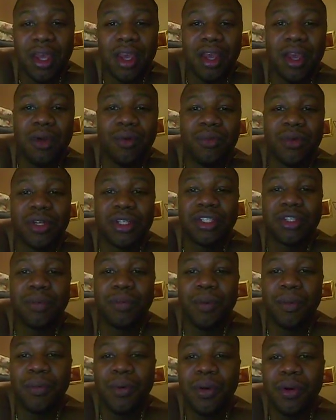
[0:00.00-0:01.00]
and was the
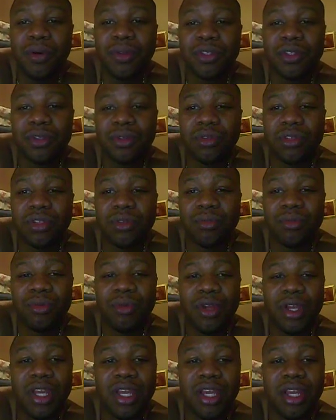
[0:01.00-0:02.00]
proposal to
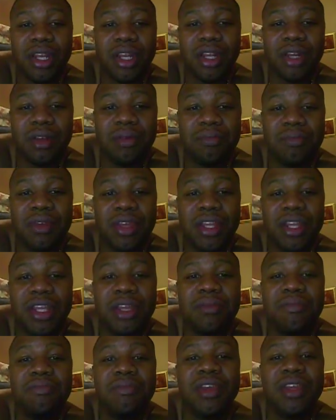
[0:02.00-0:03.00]
bring in an
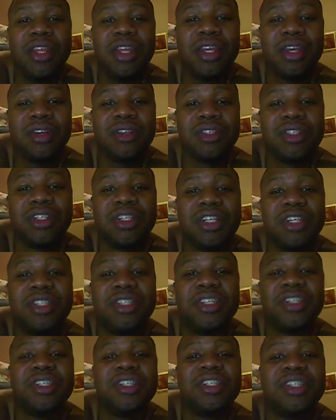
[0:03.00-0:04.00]
immediate mediator
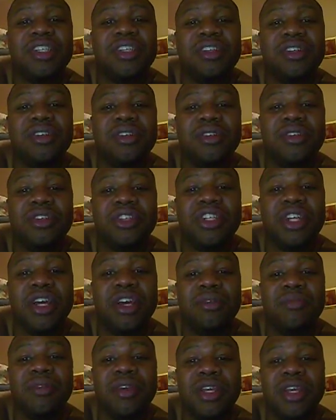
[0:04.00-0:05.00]
such as Senator
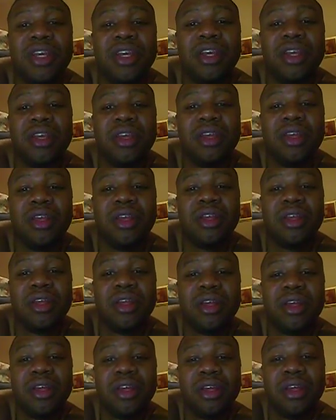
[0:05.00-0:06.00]
John McCain.
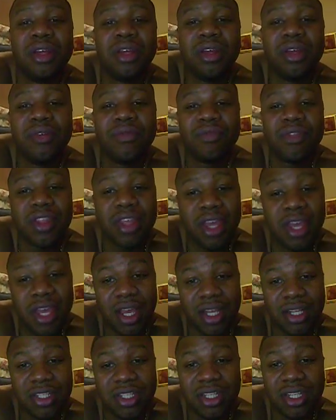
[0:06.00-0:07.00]

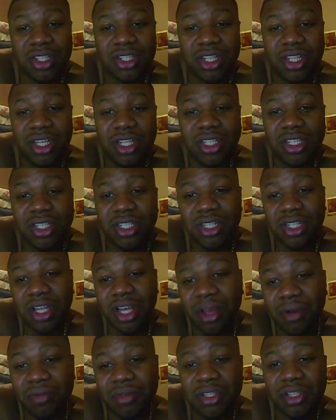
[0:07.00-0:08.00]
And suggestion
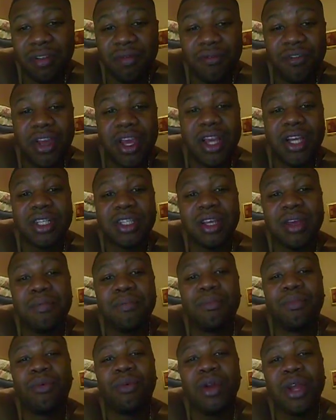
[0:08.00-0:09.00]
that was in fact
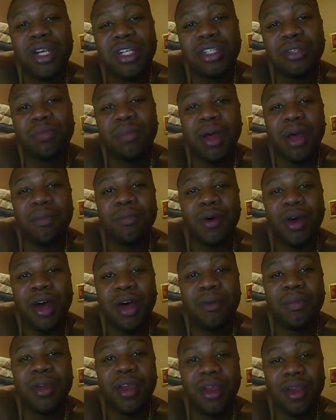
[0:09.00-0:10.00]
embraced by
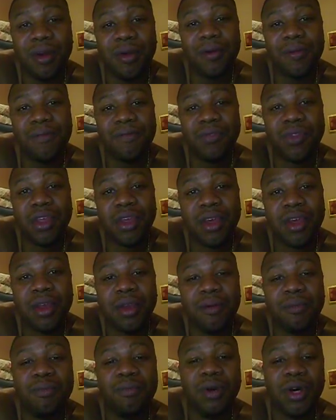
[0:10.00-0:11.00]
Bob Arum,
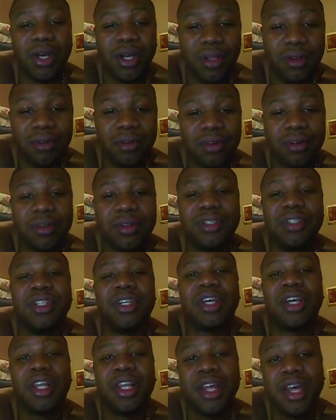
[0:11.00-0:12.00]
but
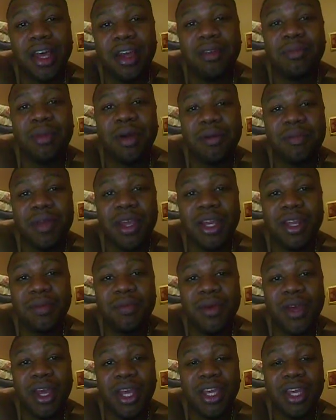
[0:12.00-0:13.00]
declined by Manny
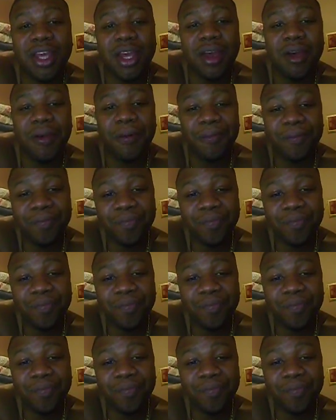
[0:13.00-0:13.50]
Pacquiao.